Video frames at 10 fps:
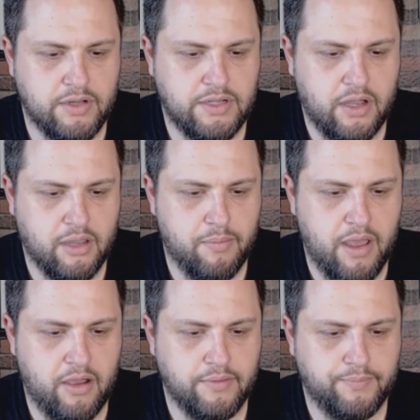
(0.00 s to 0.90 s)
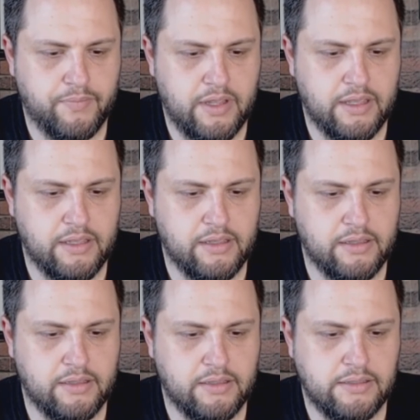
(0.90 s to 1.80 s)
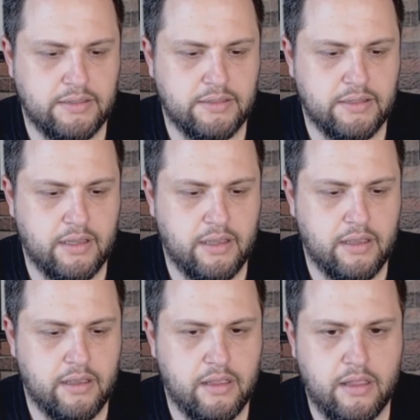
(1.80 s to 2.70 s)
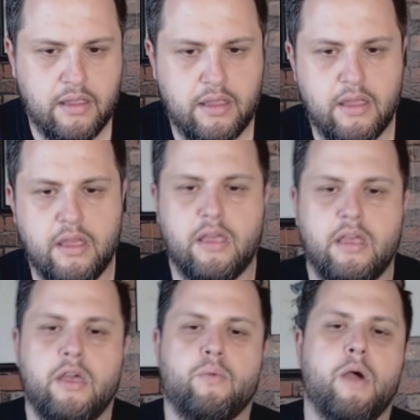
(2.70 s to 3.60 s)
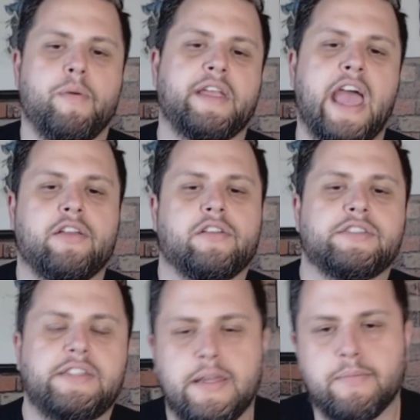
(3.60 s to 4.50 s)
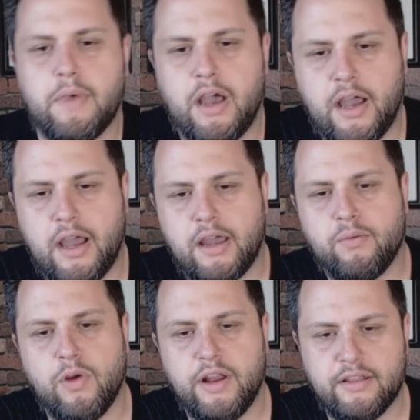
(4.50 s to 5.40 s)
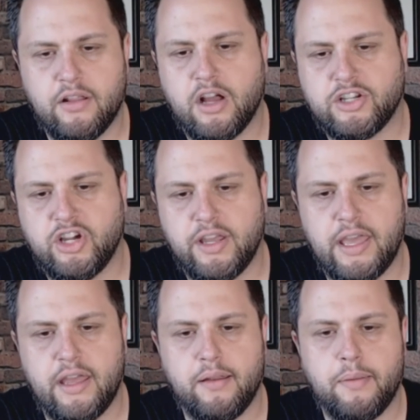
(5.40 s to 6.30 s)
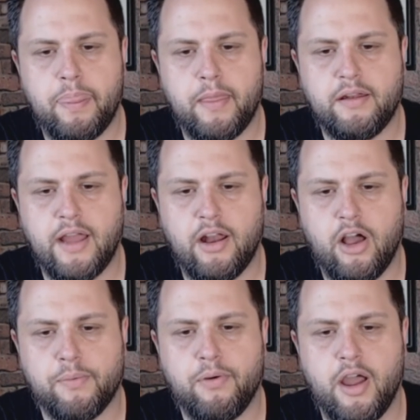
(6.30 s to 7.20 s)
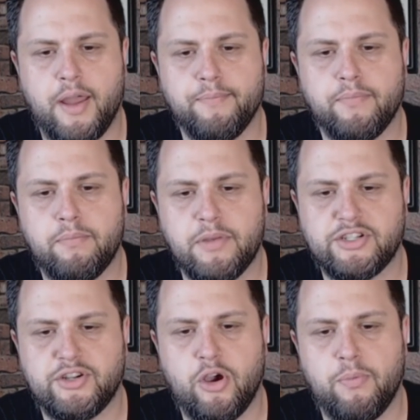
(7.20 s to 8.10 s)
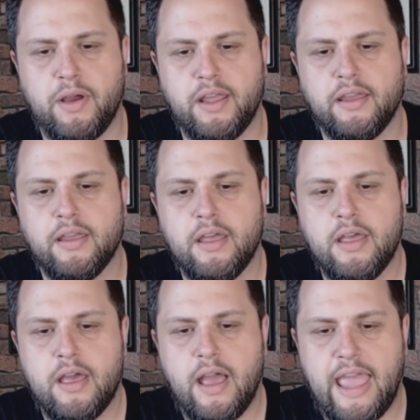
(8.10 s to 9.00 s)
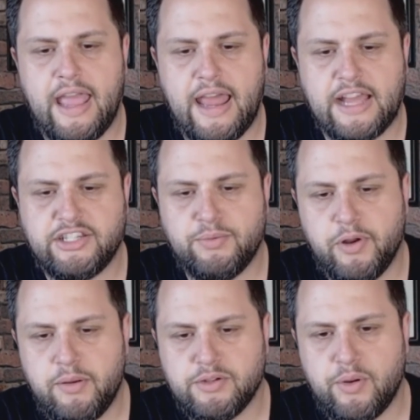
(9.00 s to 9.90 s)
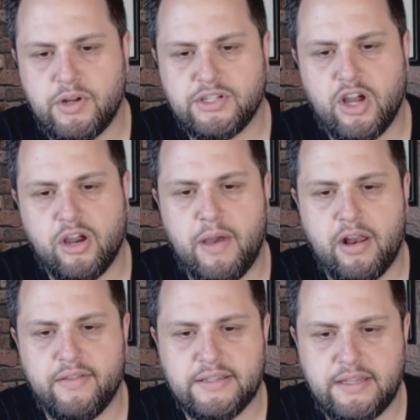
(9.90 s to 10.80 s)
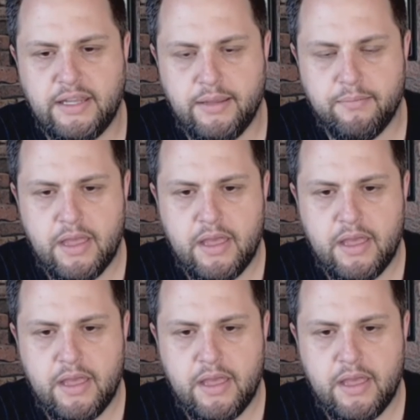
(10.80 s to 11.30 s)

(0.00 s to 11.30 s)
to talk about is Robert Gallagher's team. Running the Lockjaw again, Nighthawk Prime, Mr. Nobody. And actually pretty much what I want to talk about on this team,